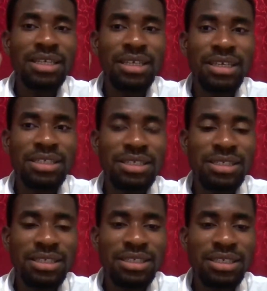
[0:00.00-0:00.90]

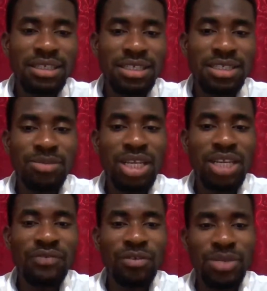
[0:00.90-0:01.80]
this is
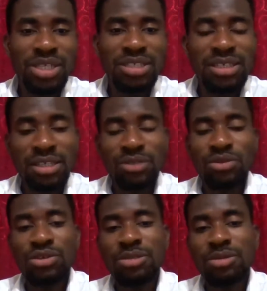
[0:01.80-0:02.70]
mainly for business and
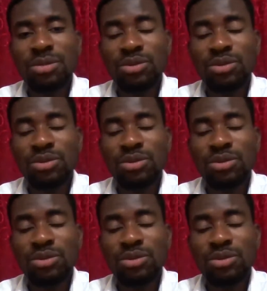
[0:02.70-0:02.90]
tourists.